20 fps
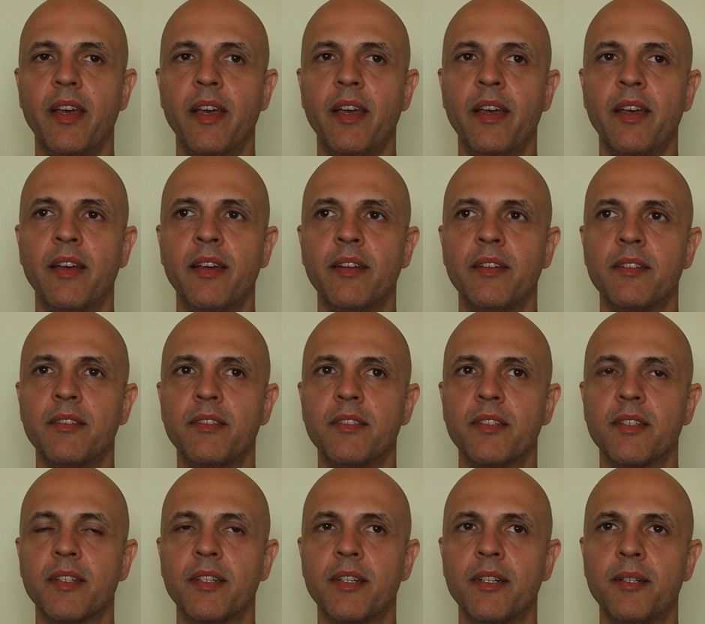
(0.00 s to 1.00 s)
and
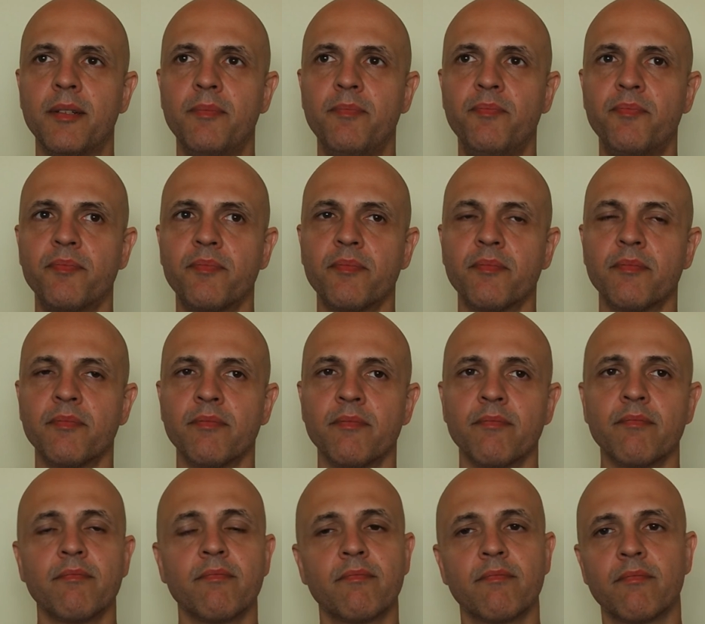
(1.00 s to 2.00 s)

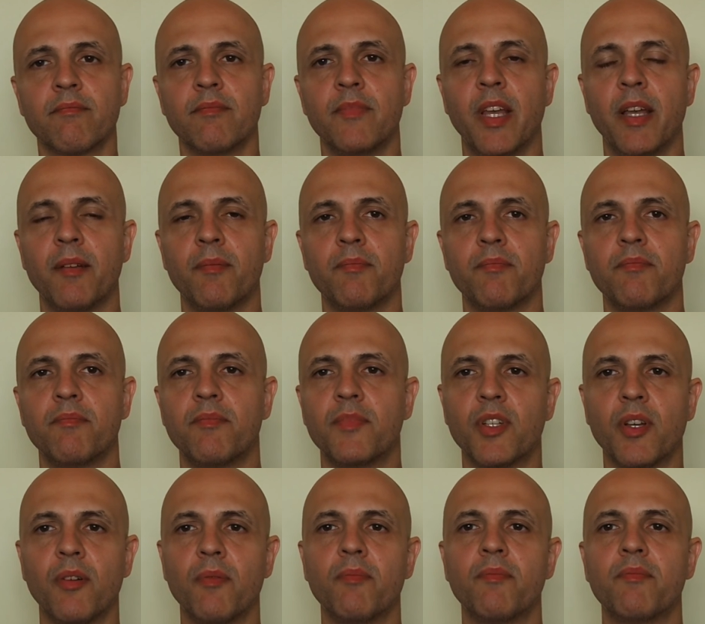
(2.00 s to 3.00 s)
yeah,
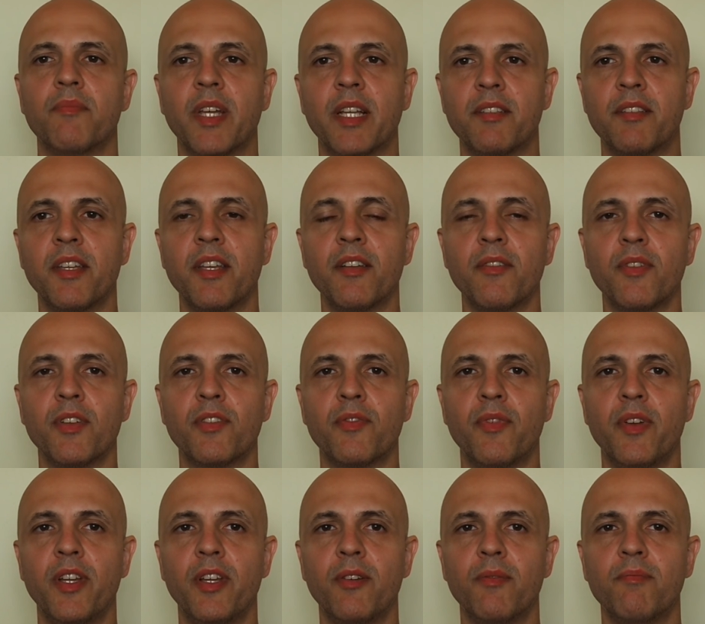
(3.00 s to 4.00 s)
so that's the end of this
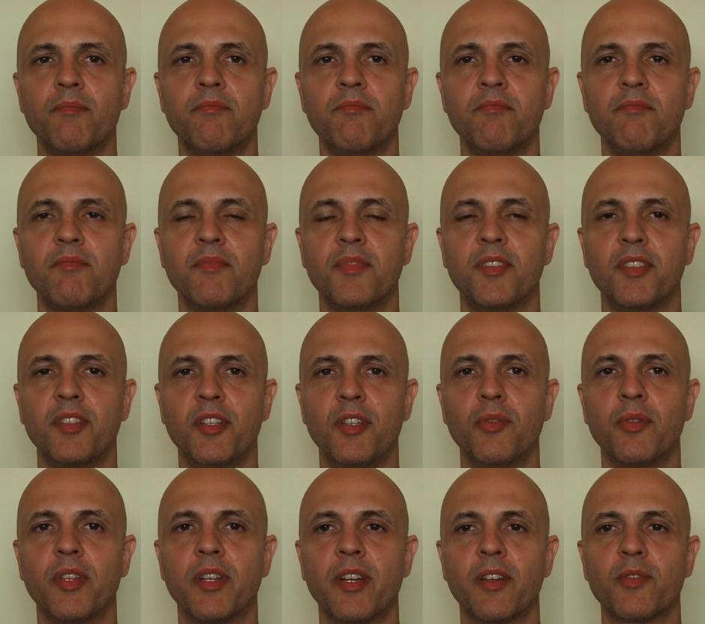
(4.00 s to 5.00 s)
video. See
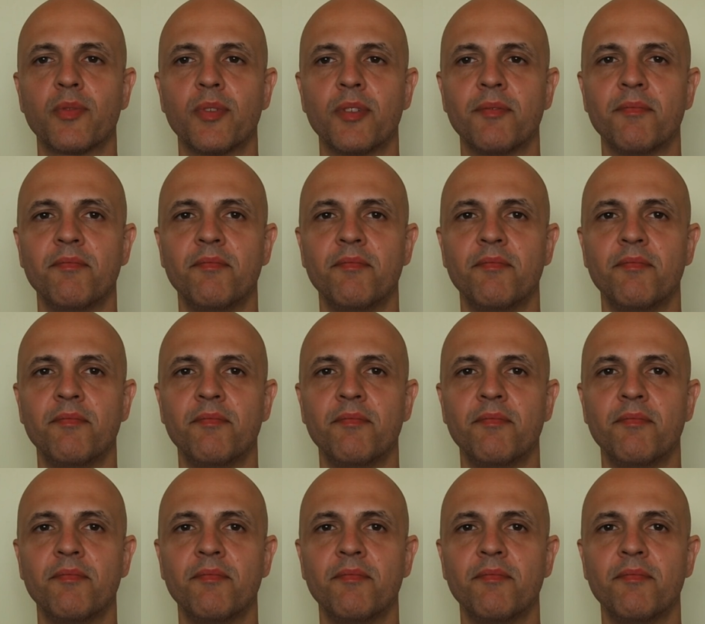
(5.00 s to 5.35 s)
you in the next one.